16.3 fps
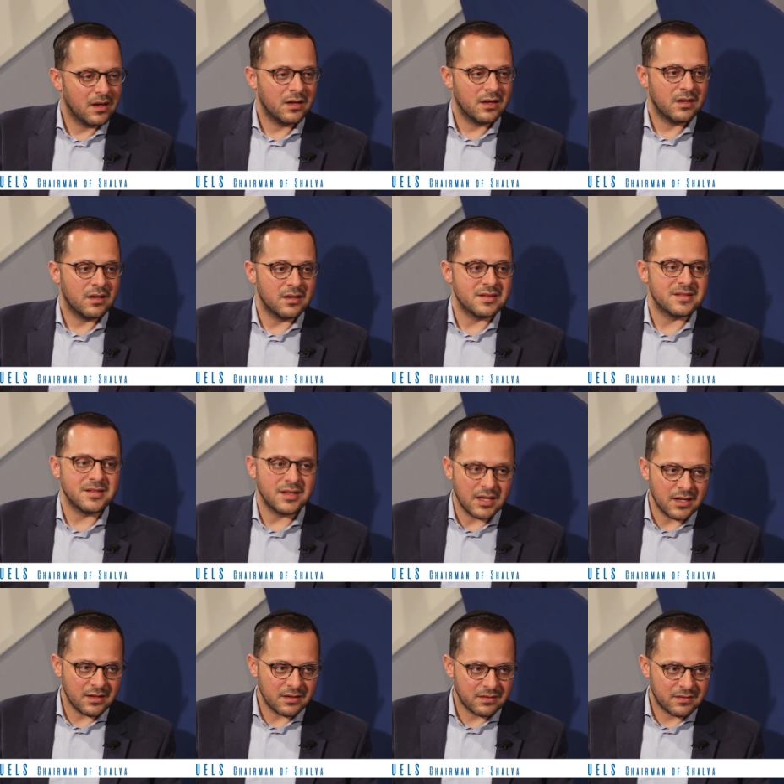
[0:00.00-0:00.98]
right. is
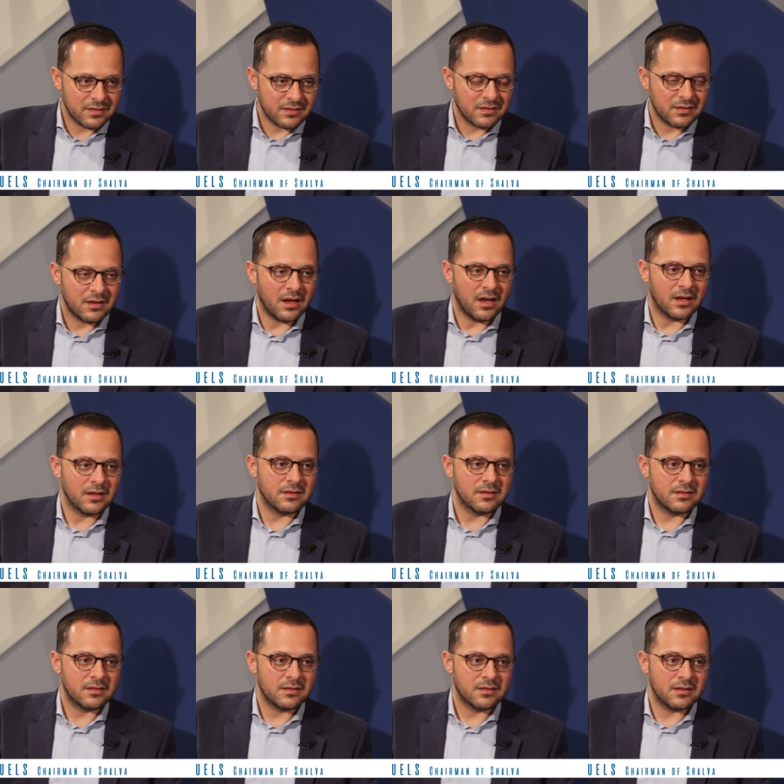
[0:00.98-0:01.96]
needed
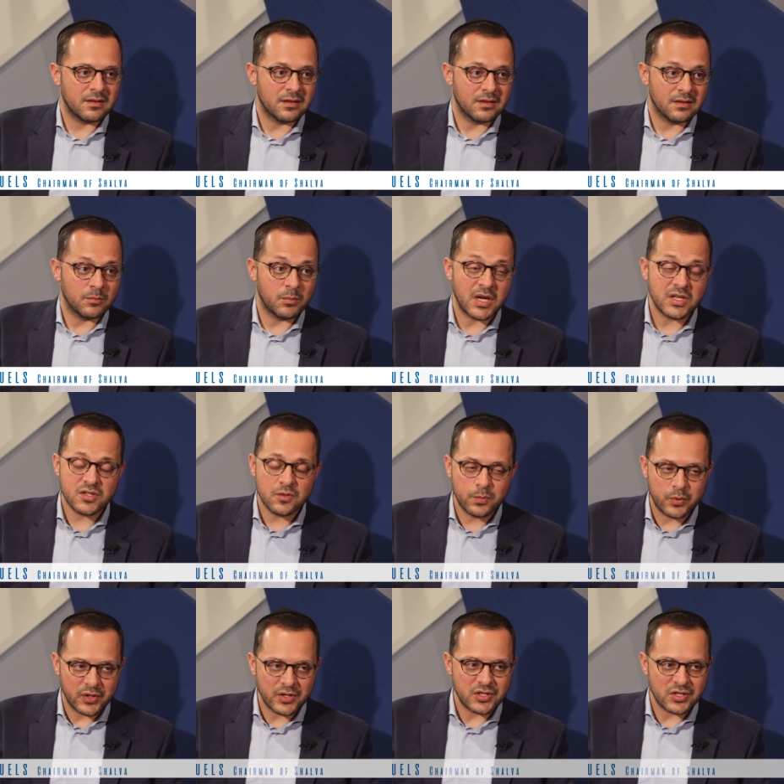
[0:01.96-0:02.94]
and uh, much
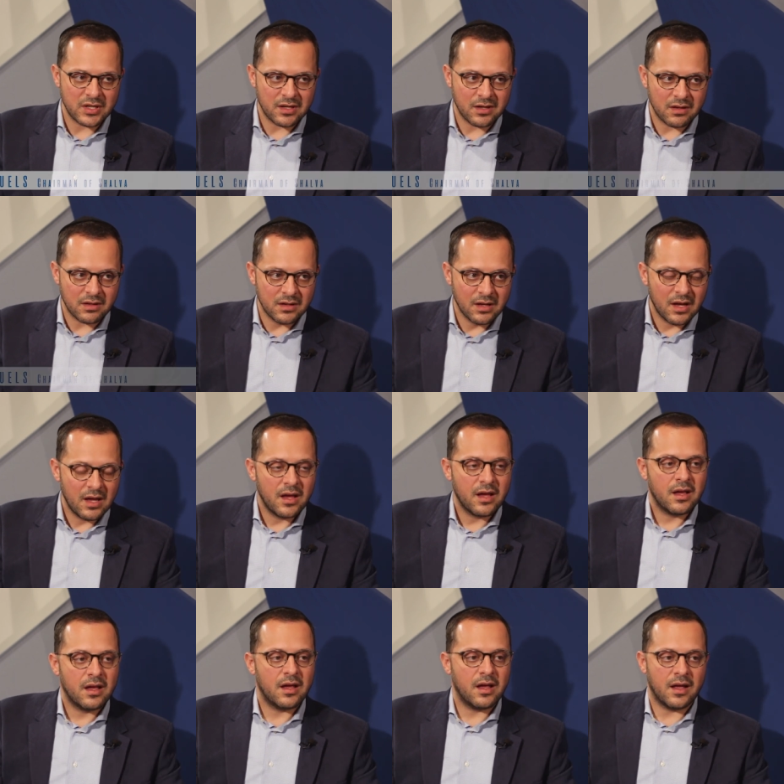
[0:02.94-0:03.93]
appreciated.
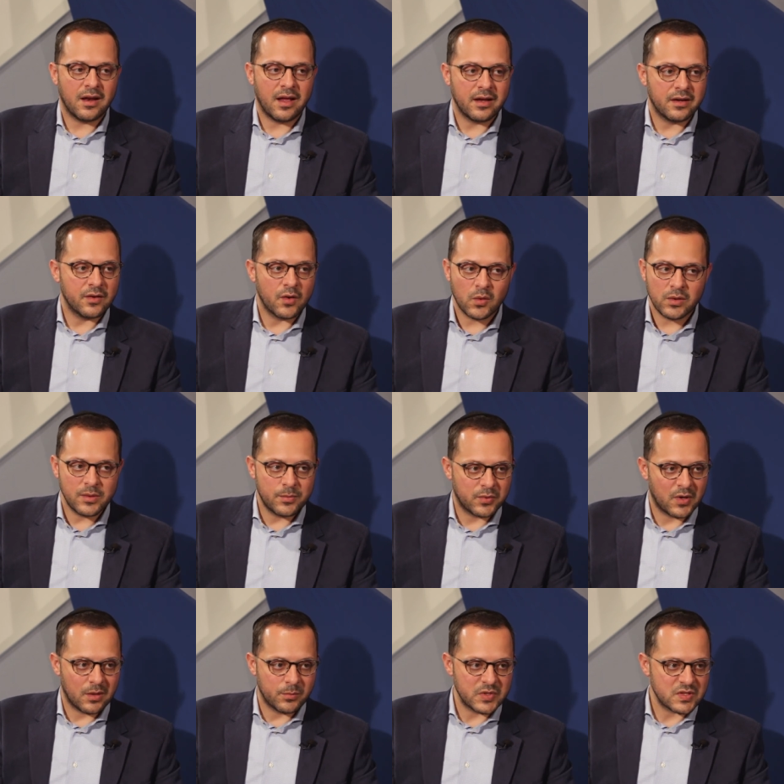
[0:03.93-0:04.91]
And I could only
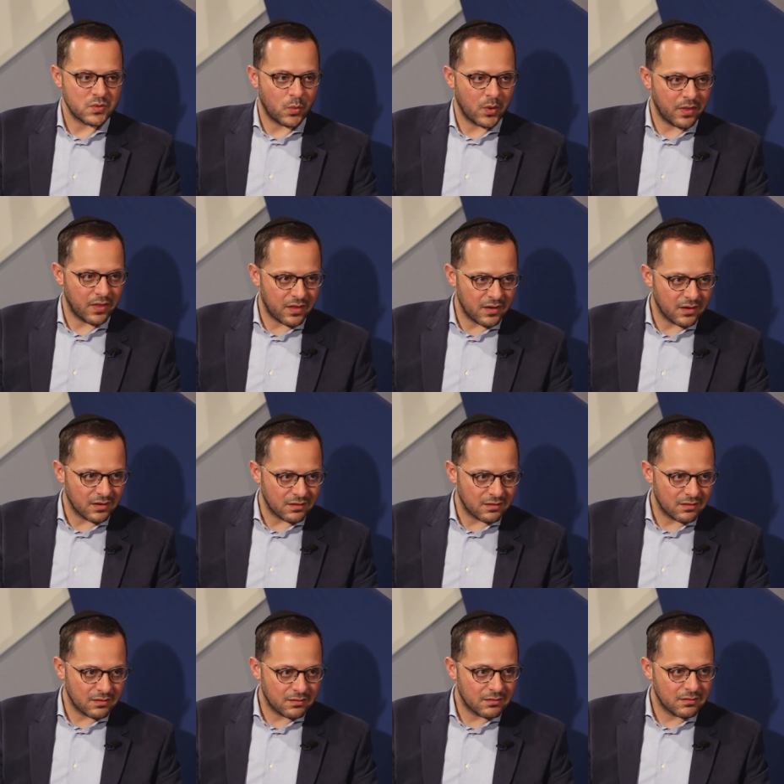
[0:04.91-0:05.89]
promise one thing.